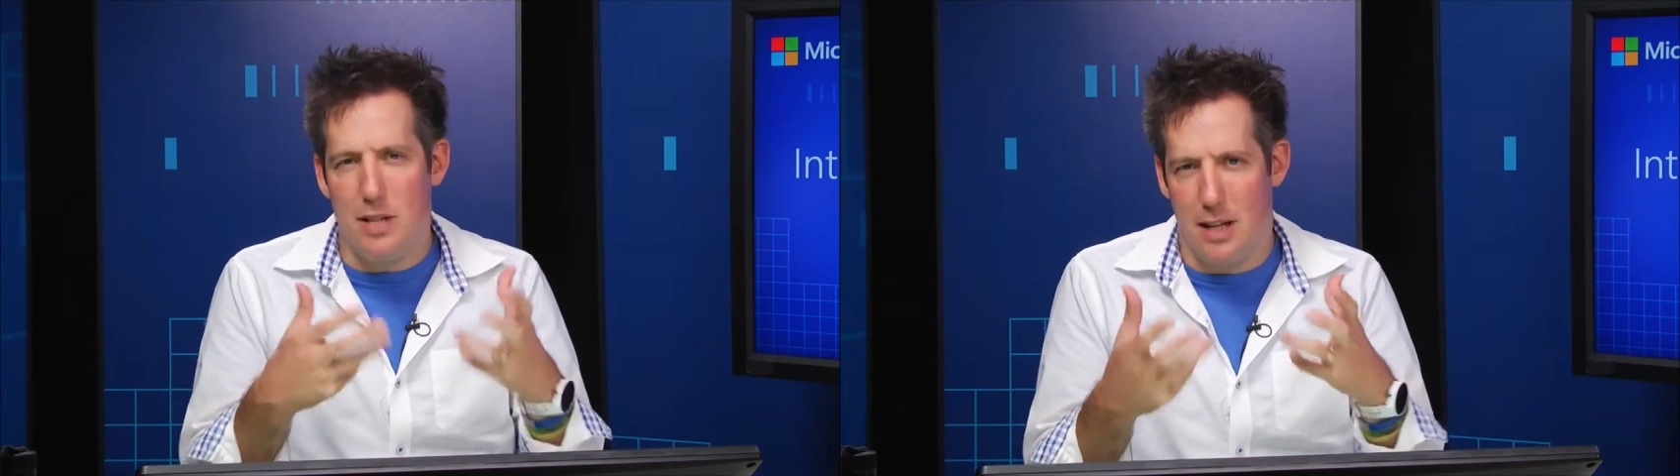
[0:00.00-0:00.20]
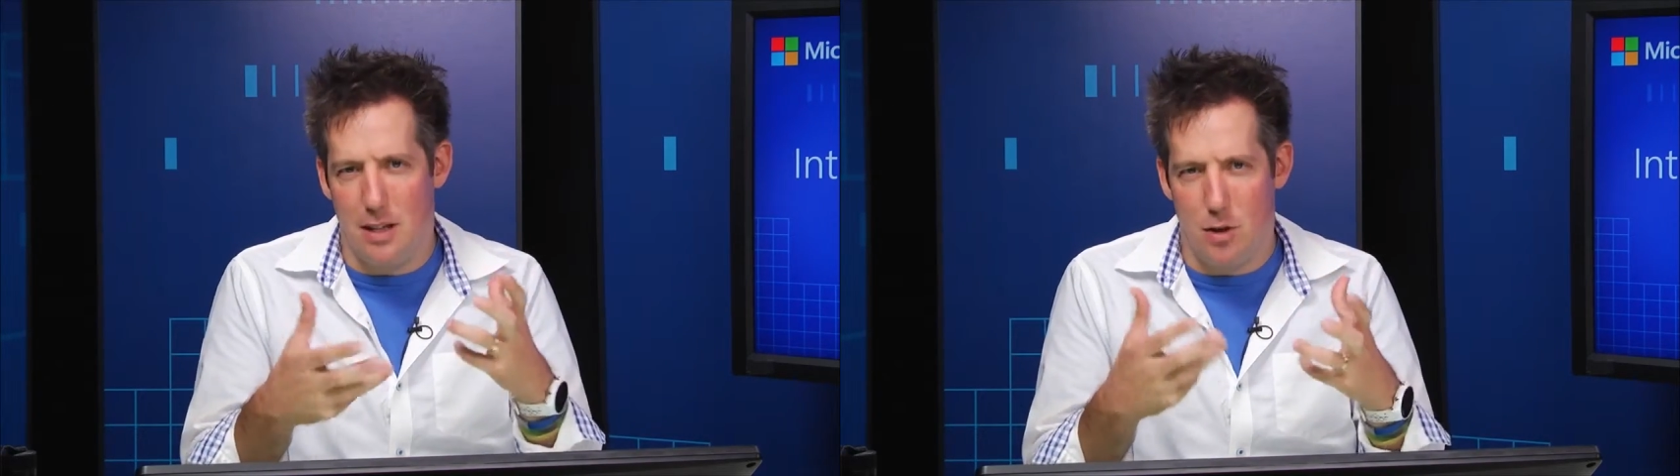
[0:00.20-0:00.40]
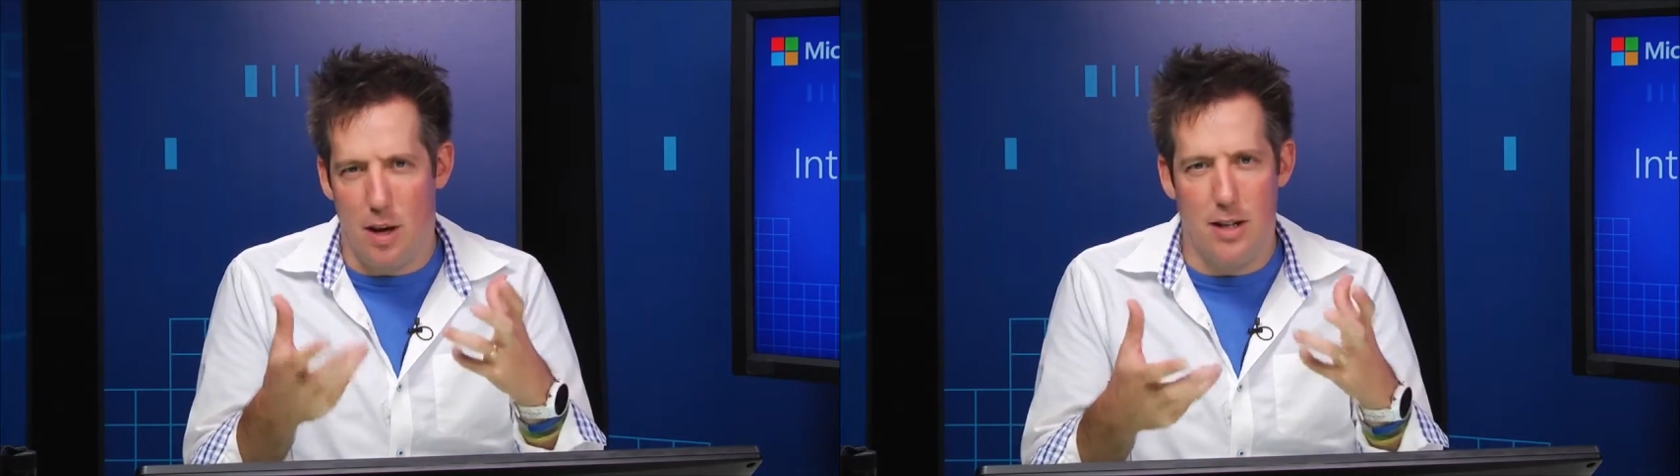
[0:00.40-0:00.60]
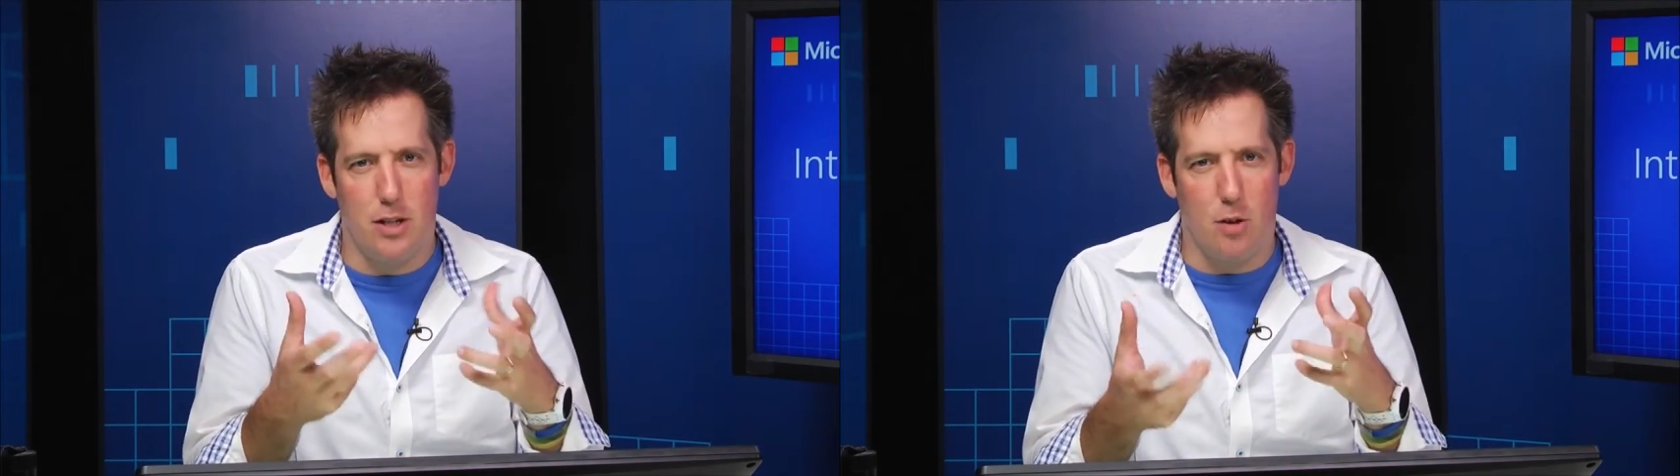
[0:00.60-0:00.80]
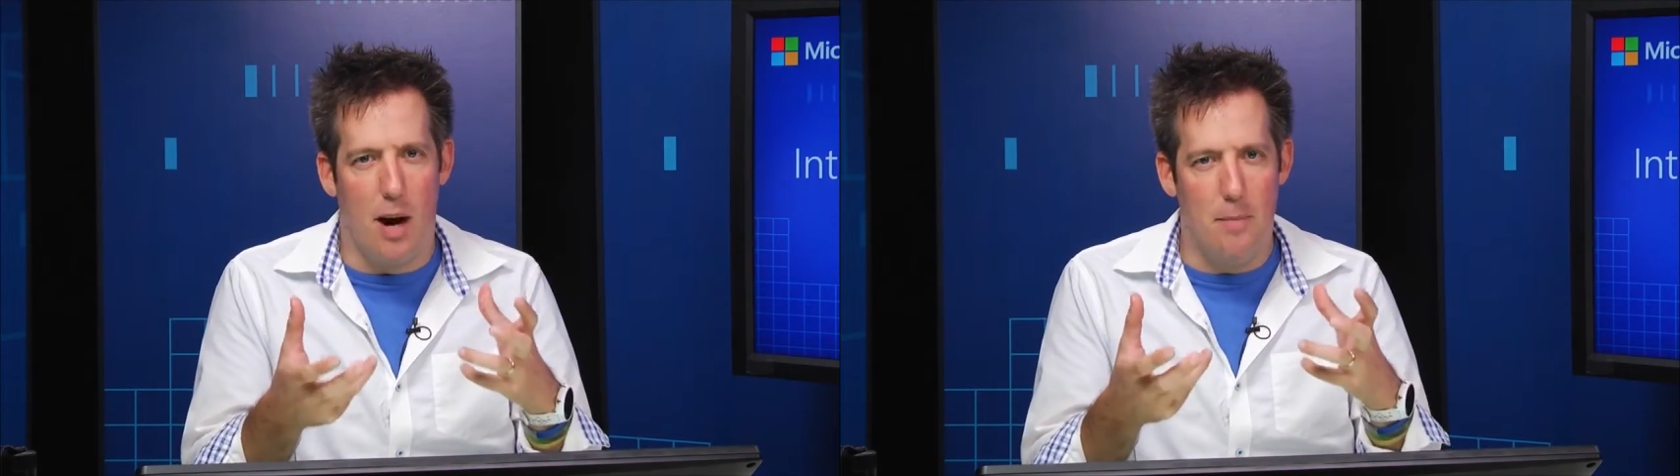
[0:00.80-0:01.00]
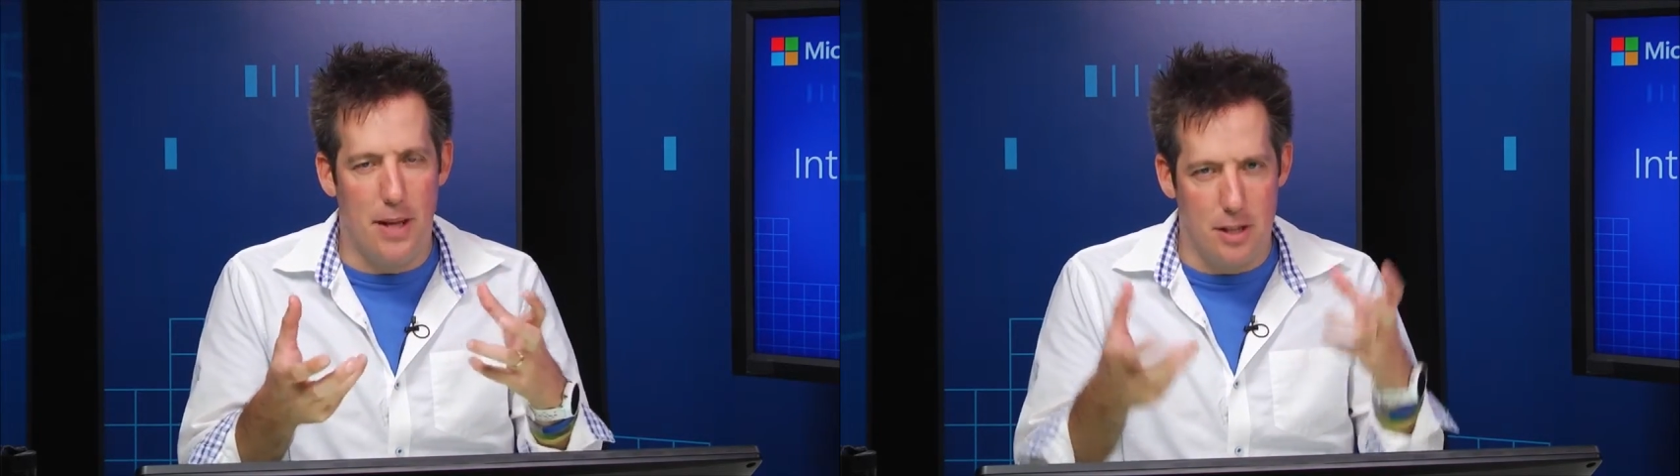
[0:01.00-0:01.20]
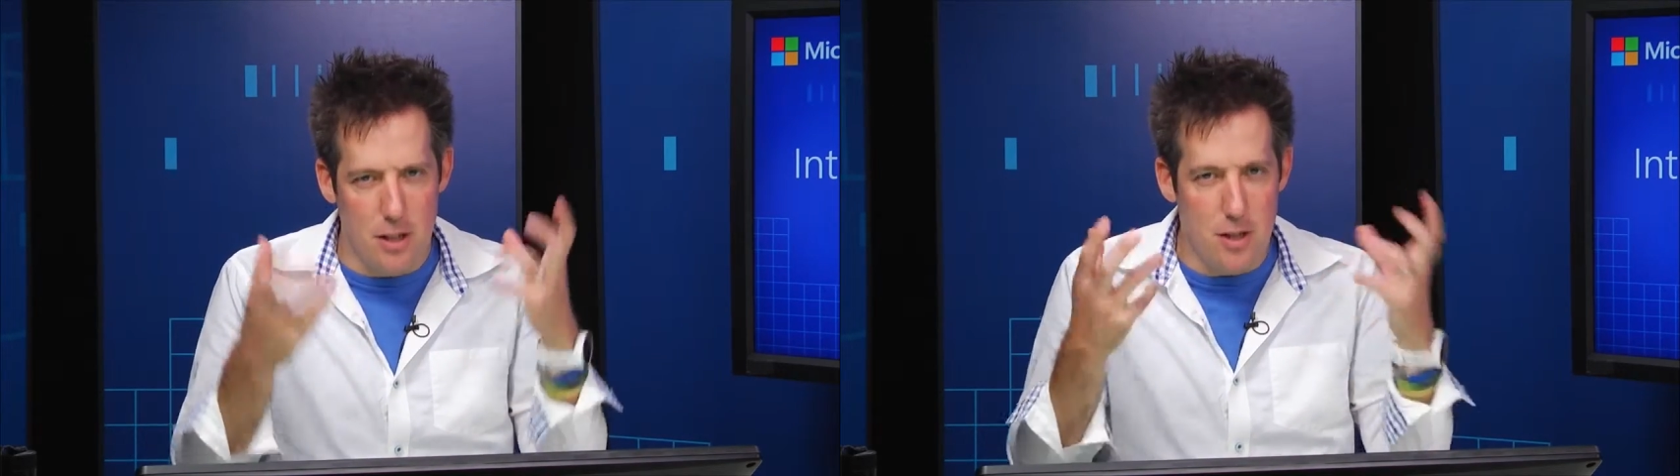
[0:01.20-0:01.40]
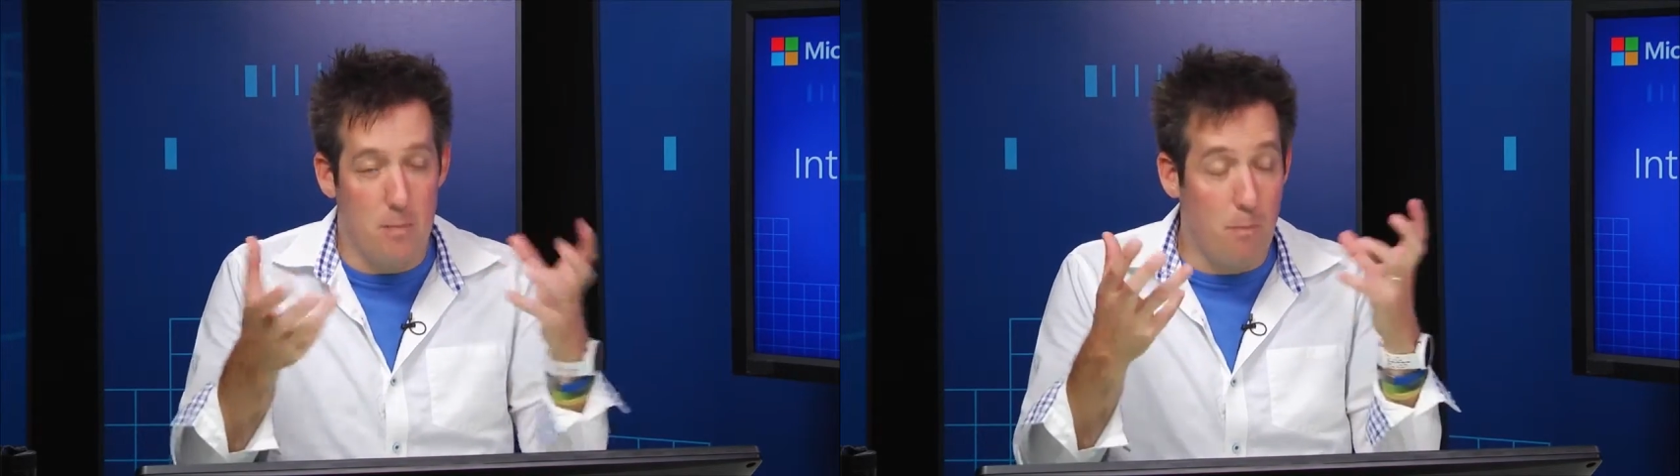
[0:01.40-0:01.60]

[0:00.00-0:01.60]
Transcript: like to try and describe things is